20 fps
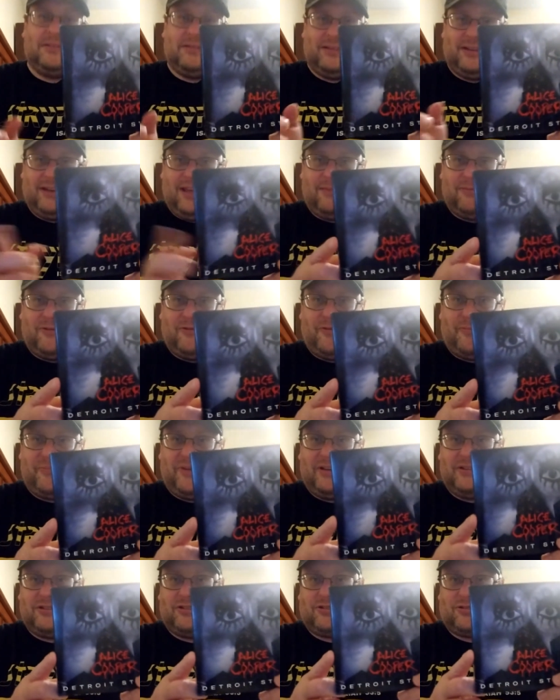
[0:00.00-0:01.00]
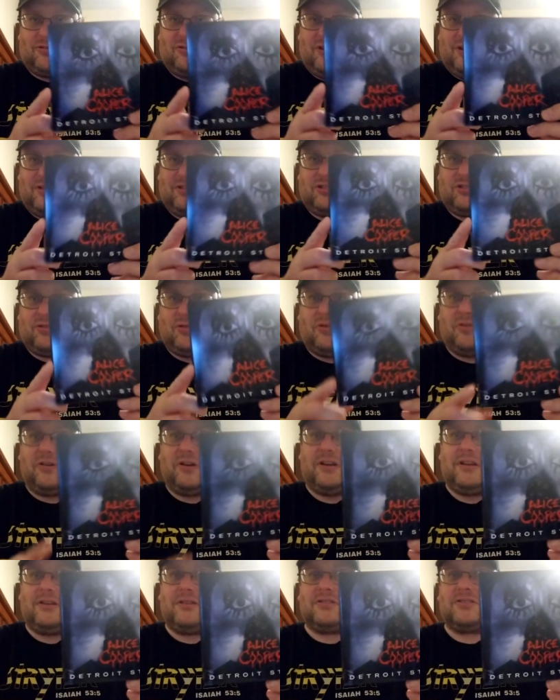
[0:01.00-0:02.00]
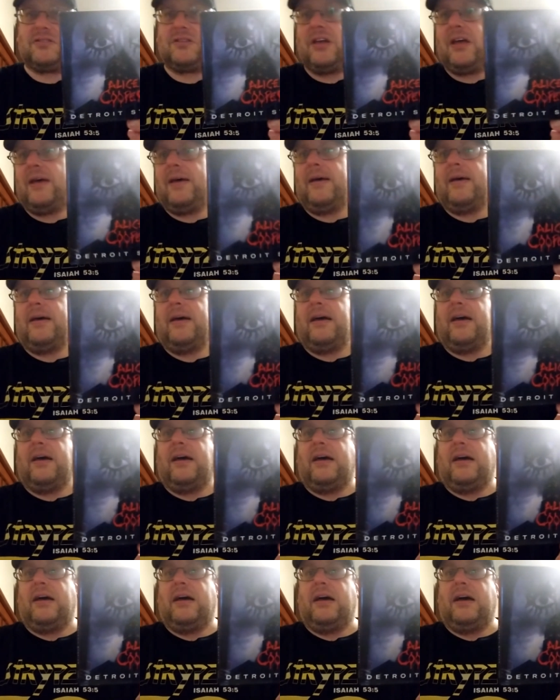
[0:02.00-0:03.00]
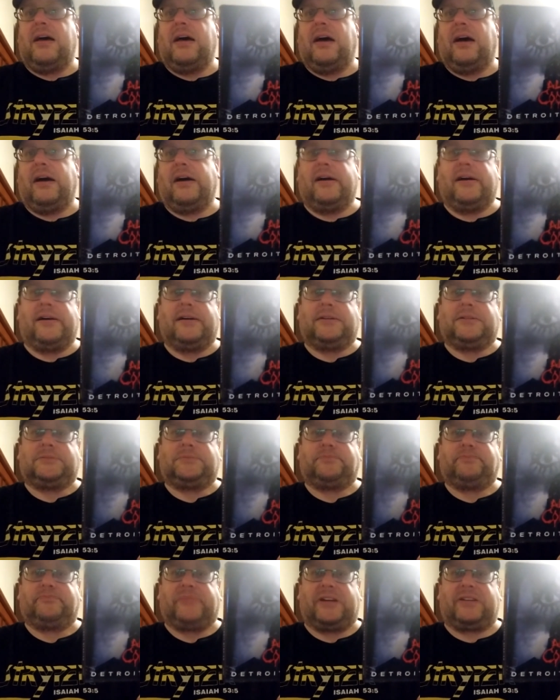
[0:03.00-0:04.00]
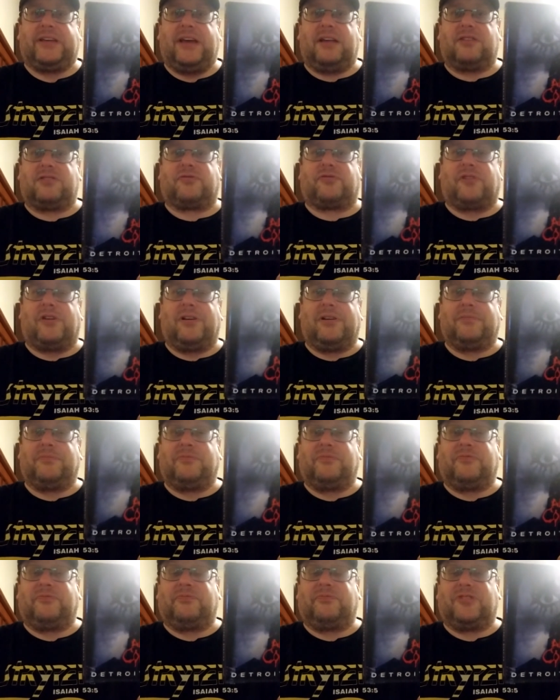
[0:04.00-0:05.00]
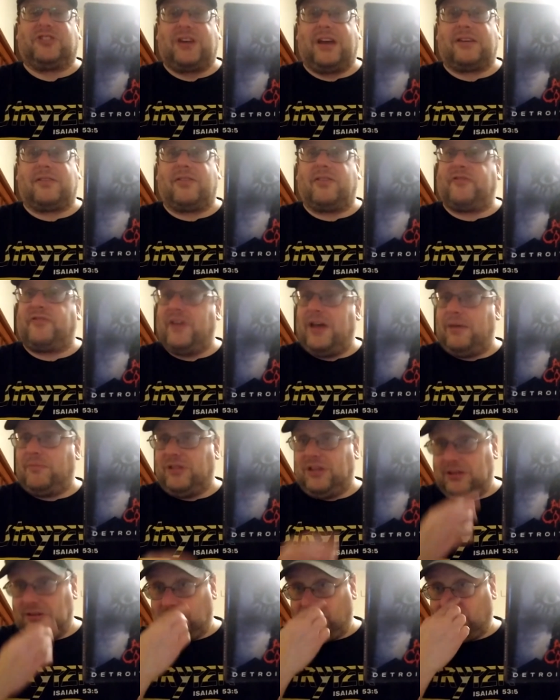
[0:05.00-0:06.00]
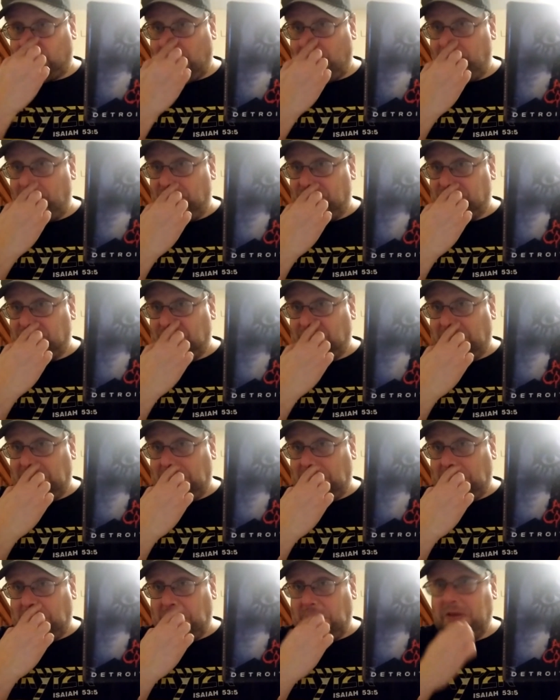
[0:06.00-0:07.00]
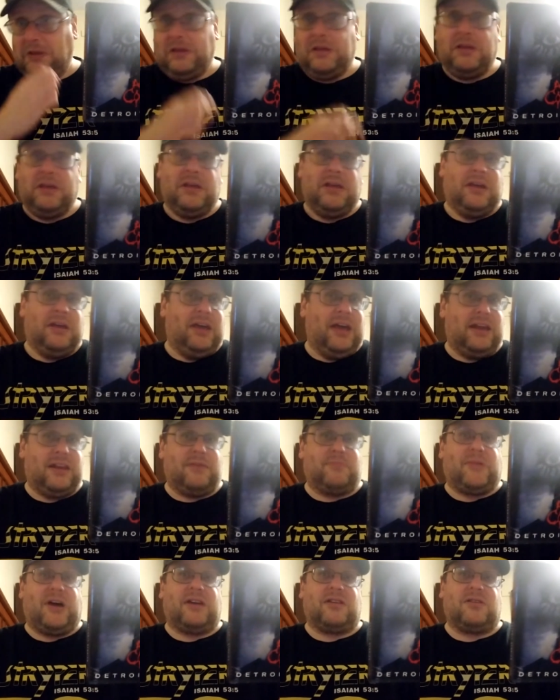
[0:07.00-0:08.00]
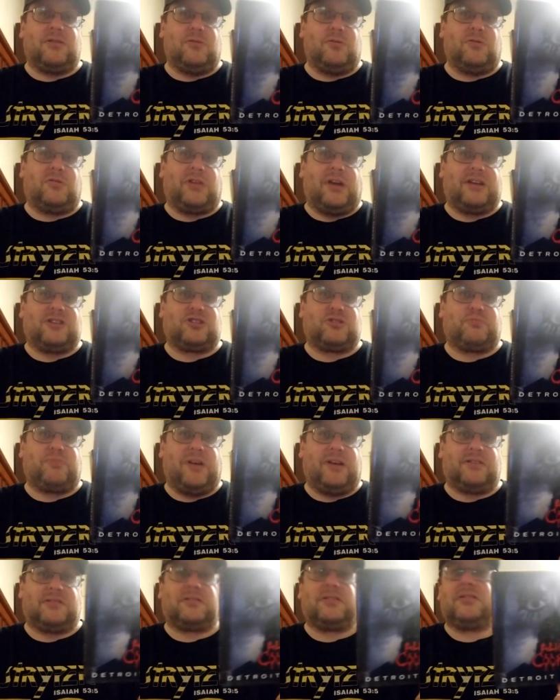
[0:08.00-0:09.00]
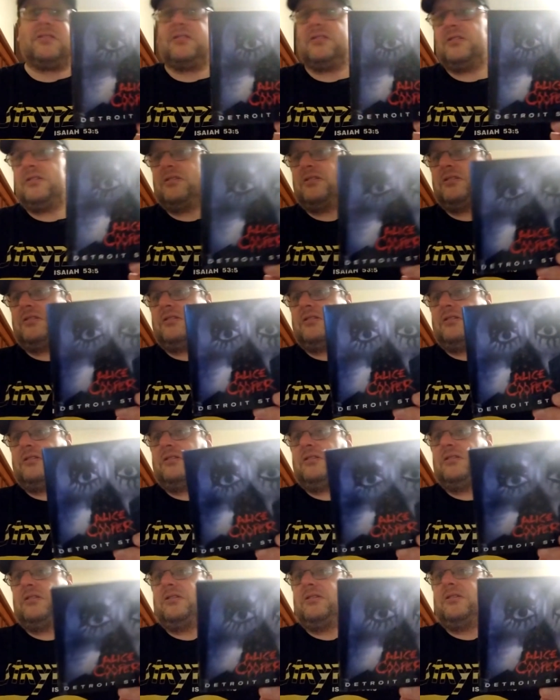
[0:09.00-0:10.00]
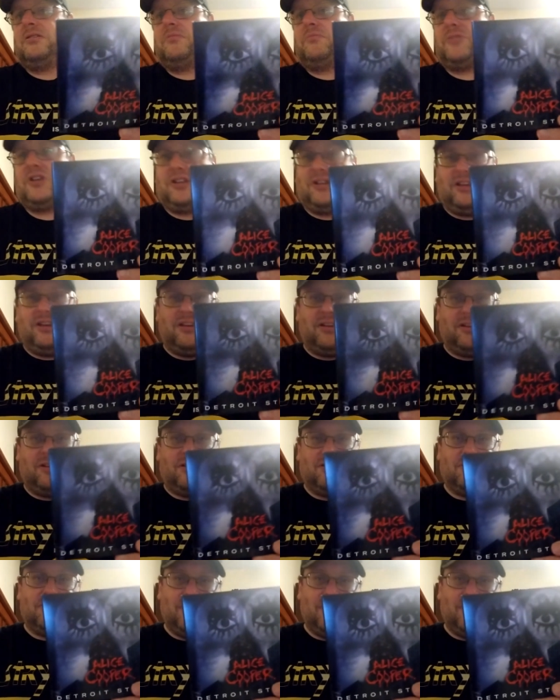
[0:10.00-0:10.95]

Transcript: the name of it being Detroit Stories. Uh, my dad's from, side of the family is from Michigan, and in my youth, I spent many a year